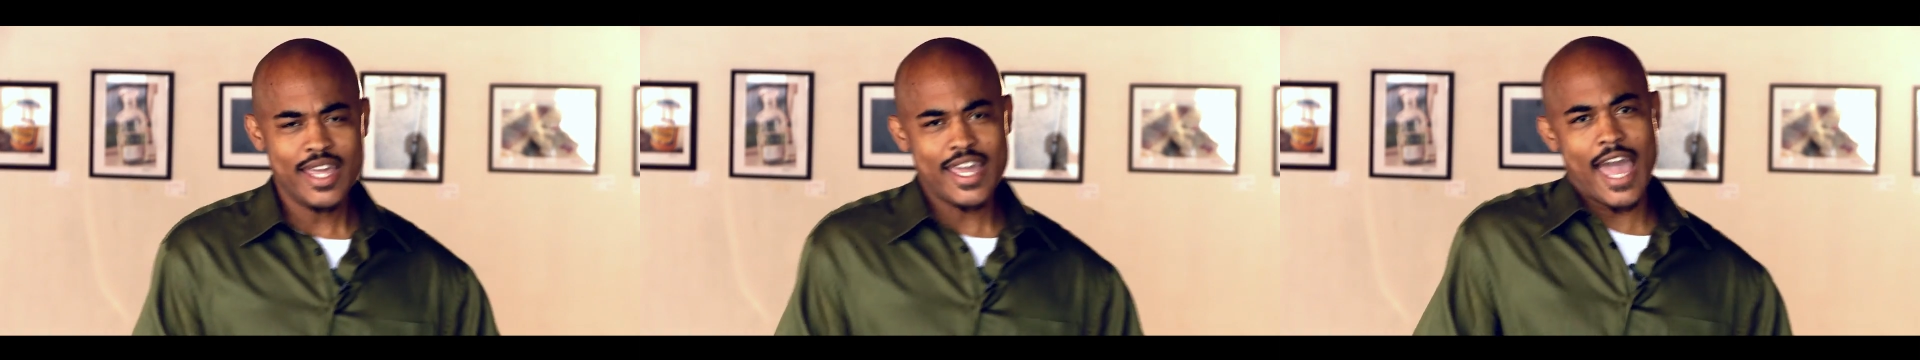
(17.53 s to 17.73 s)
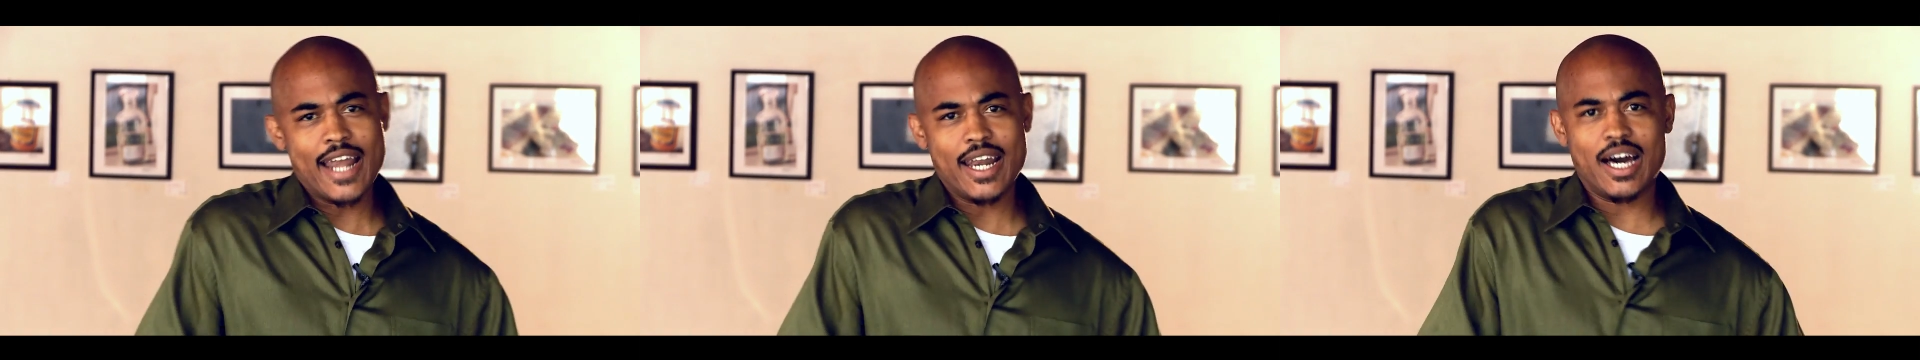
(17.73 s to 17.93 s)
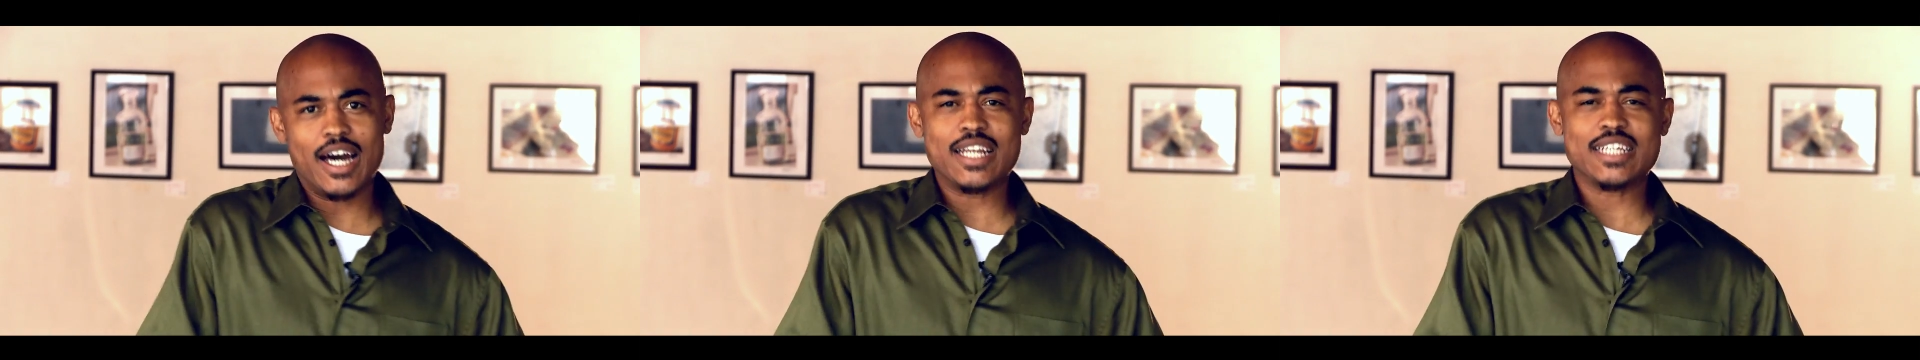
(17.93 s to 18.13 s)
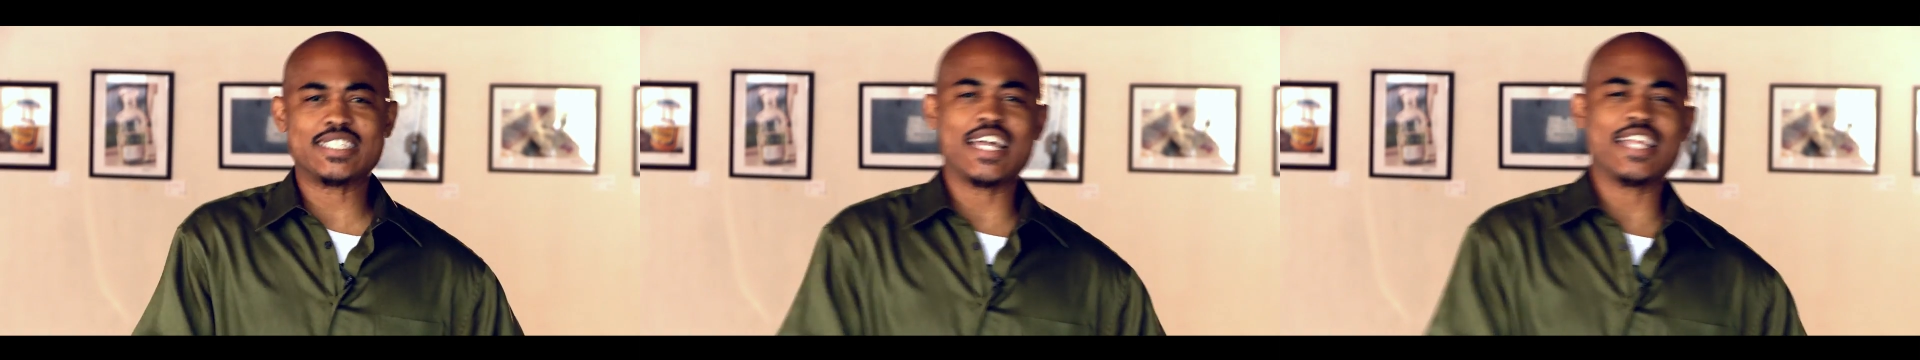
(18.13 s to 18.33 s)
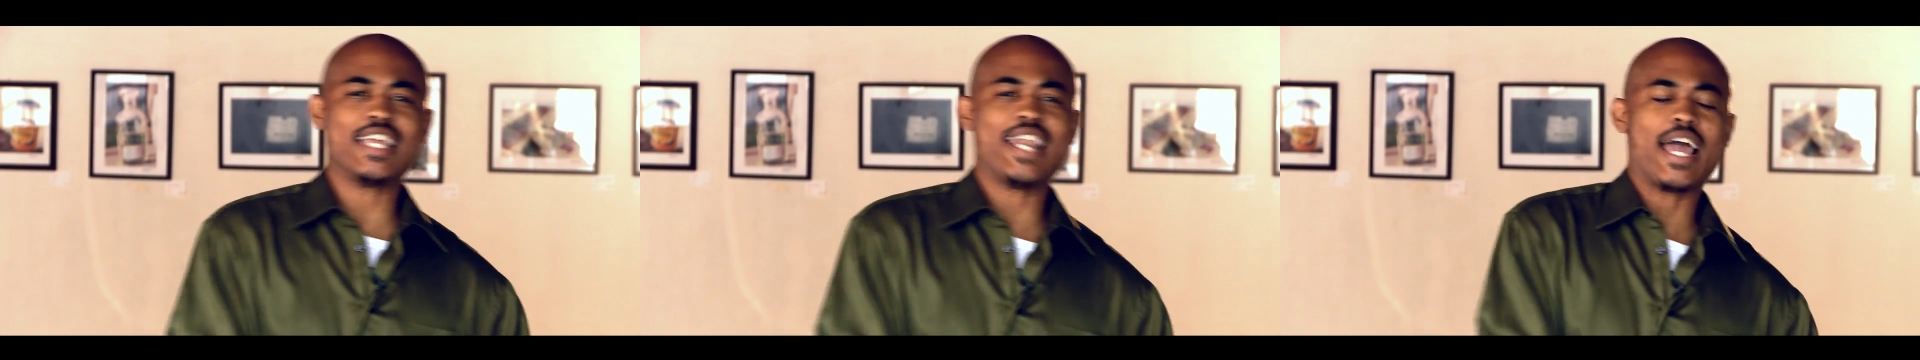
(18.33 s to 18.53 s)
Gaining the
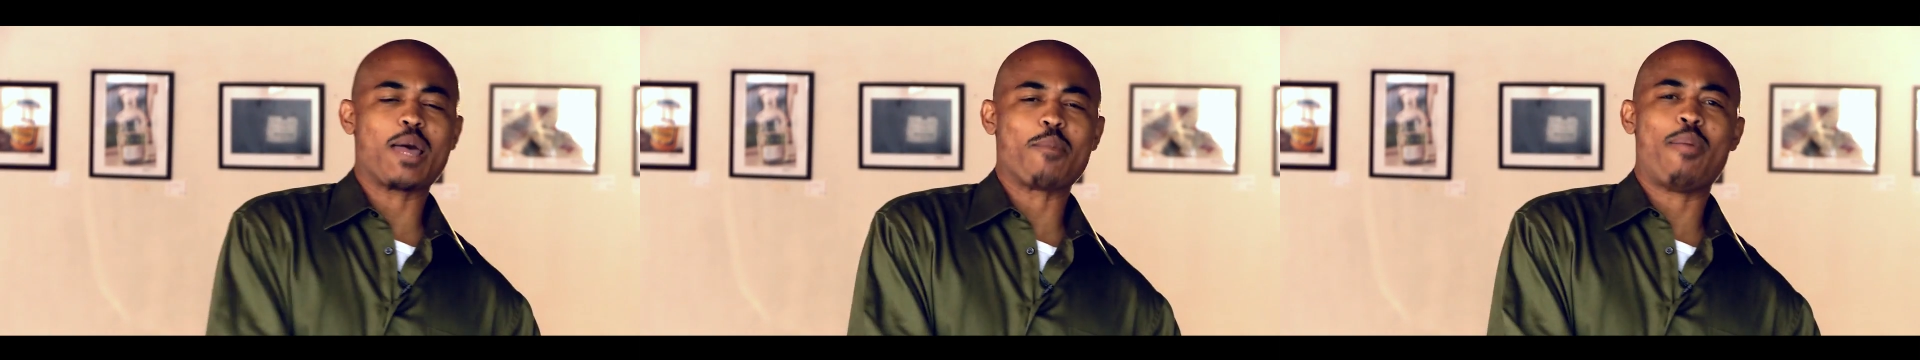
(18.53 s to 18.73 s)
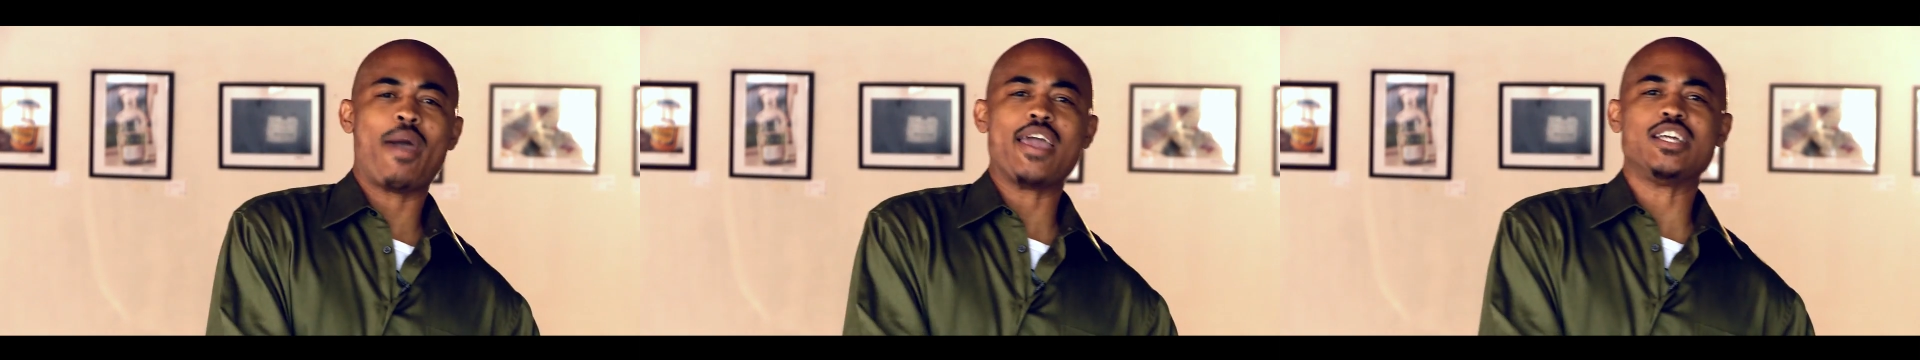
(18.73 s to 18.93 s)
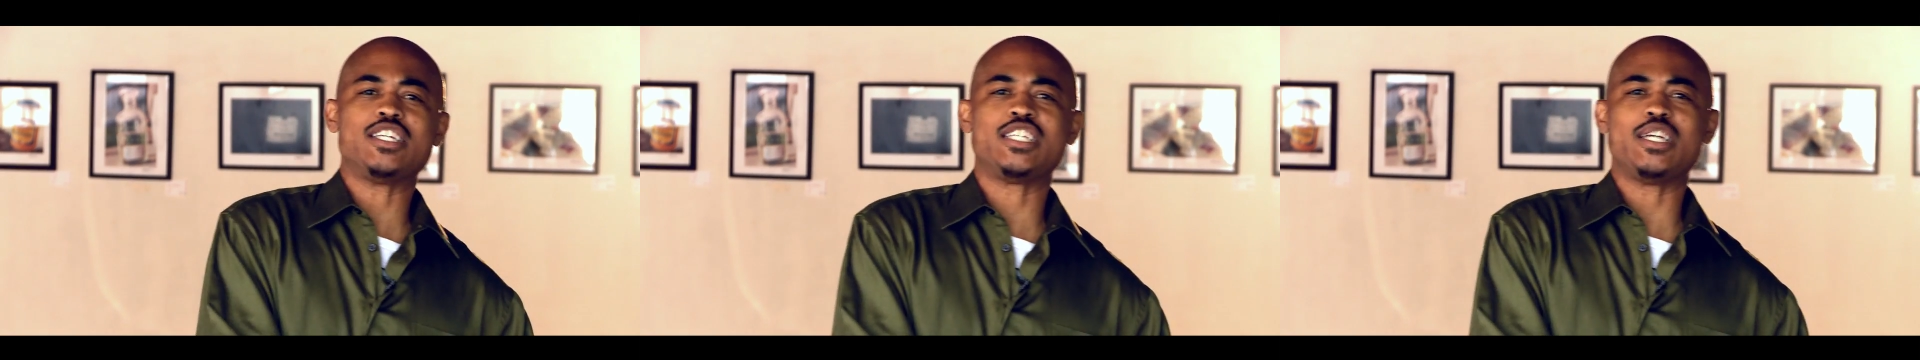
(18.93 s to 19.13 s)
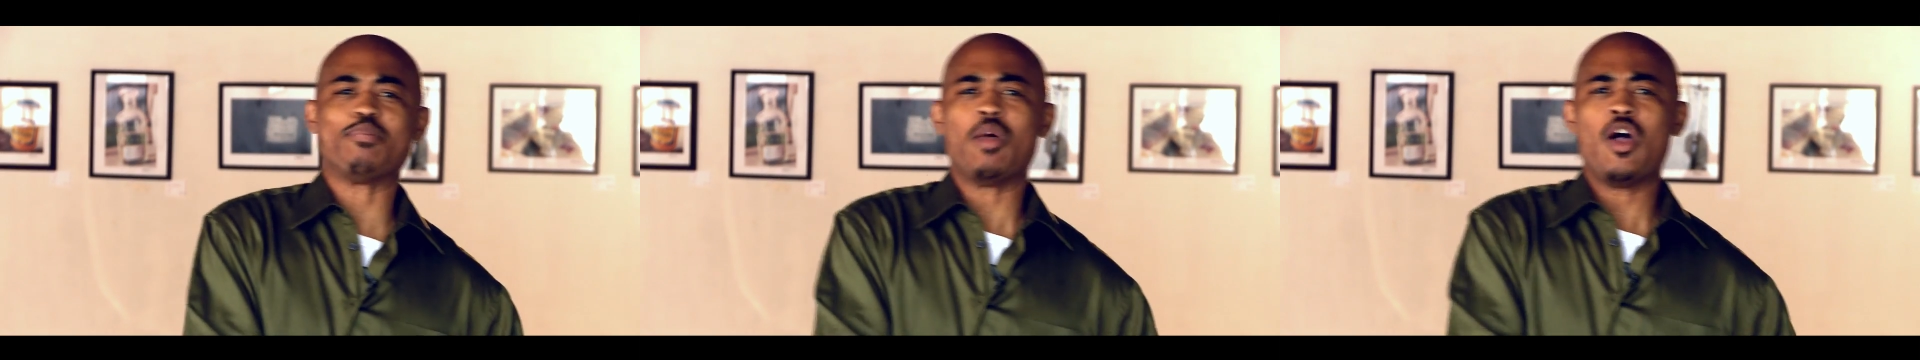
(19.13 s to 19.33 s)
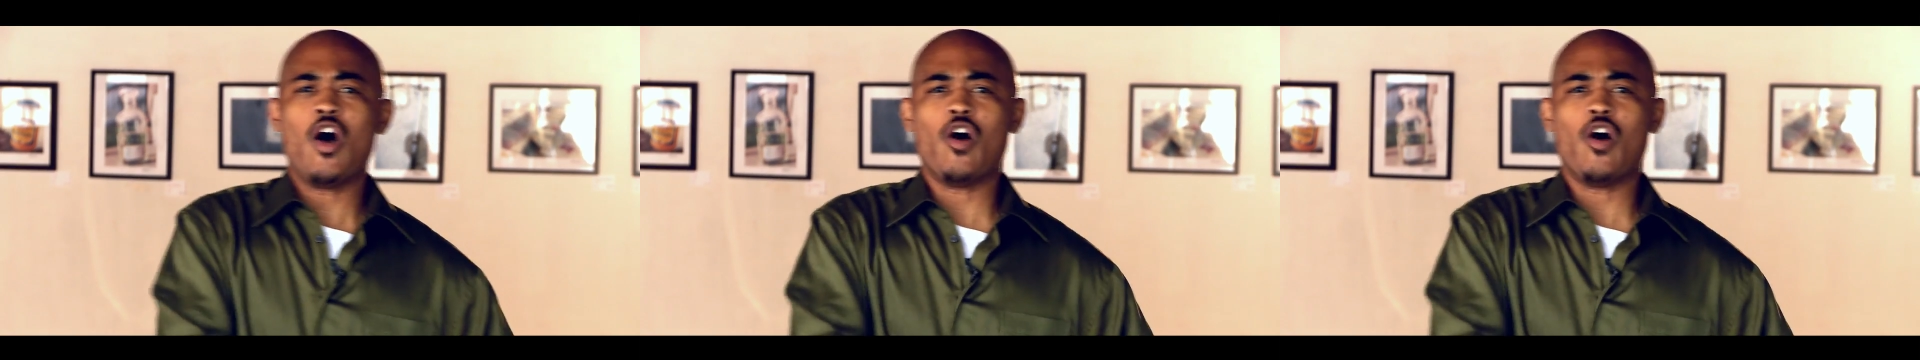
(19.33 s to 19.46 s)
understanding that companionship